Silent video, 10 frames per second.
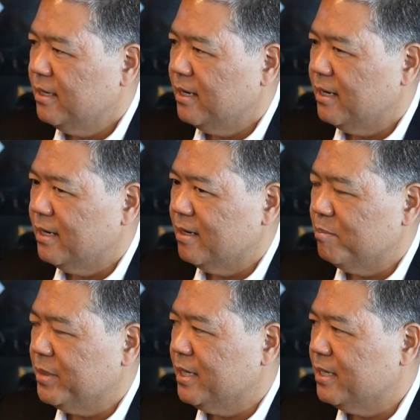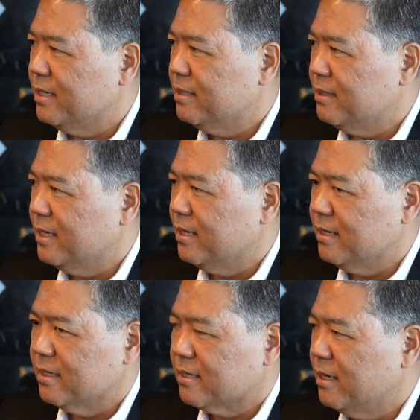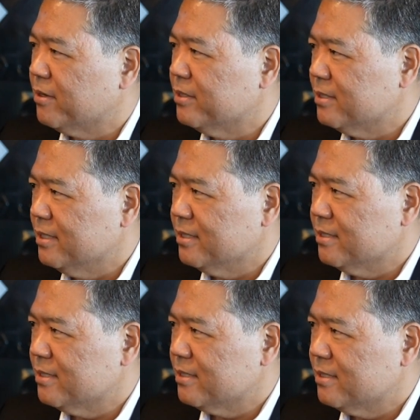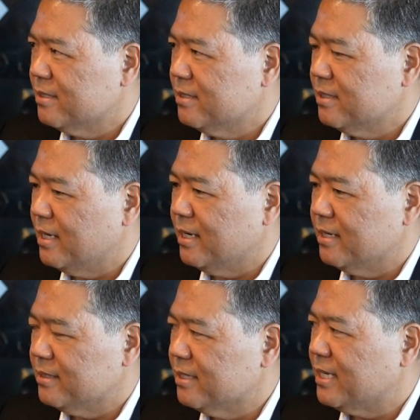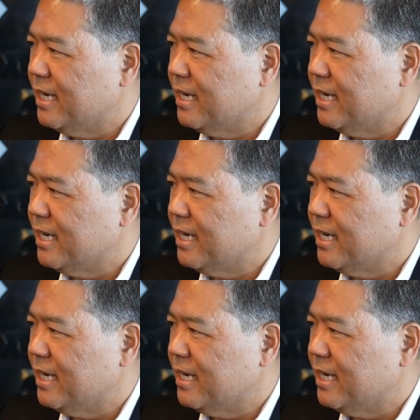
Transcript: But the Congress does